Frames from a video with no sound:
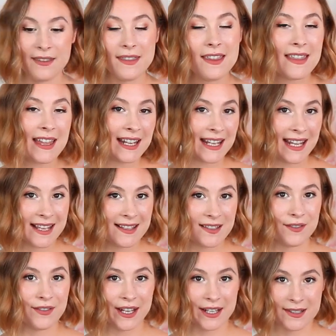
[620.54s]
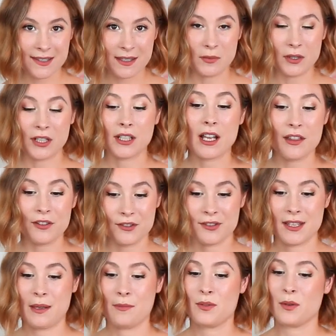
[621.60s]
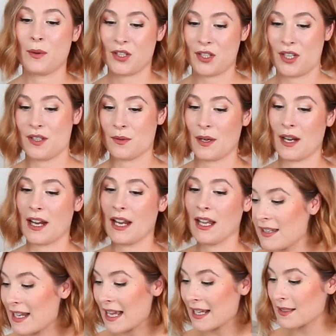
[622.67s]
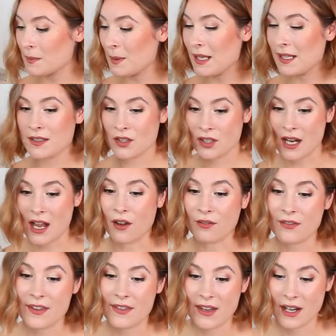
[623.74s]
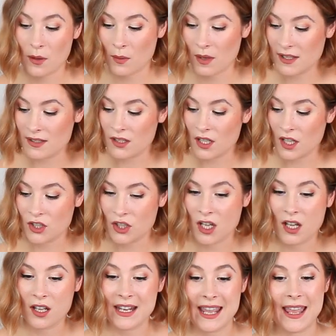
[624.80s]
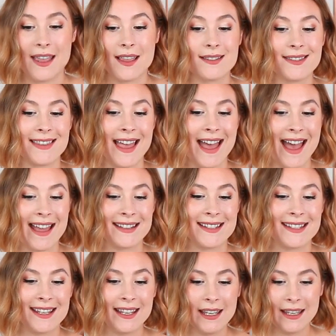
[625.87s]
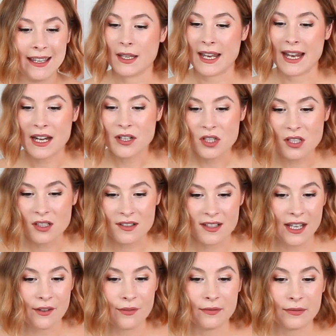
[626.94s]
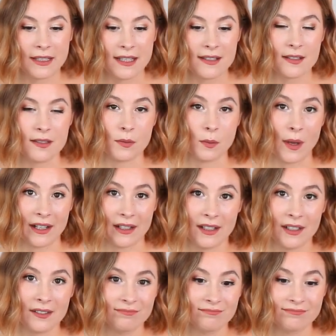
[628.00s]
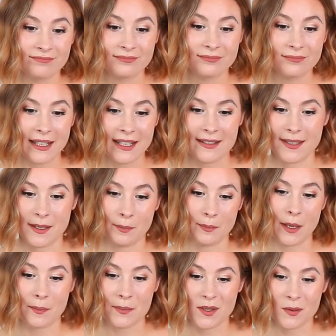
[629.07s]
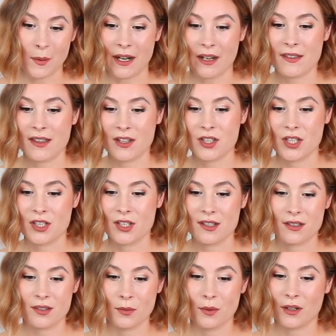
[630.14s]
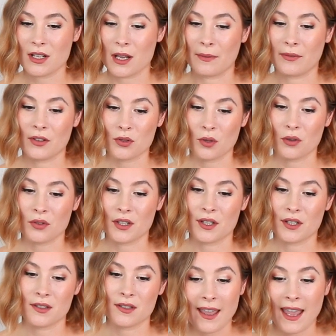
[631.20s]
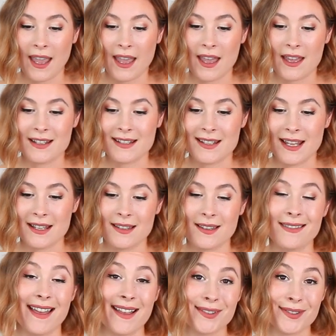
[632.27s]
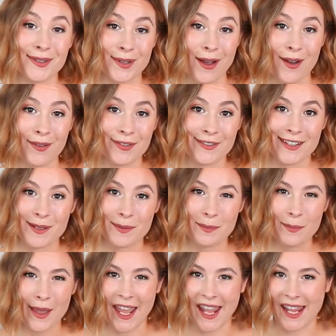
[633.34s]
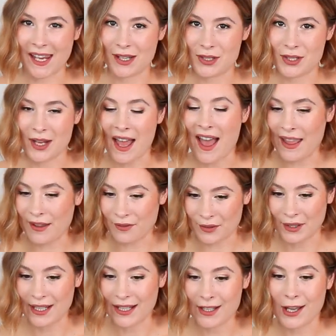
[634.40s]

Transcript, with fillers: and I think that it is a very similar color scheme to what she is wearing. The next piece in her outfit that I wanted to touch on is that it actually looks like a fleece sweater, like zip-up sweater that she just threw on top of her shoulders, and it's in that soft beige ivory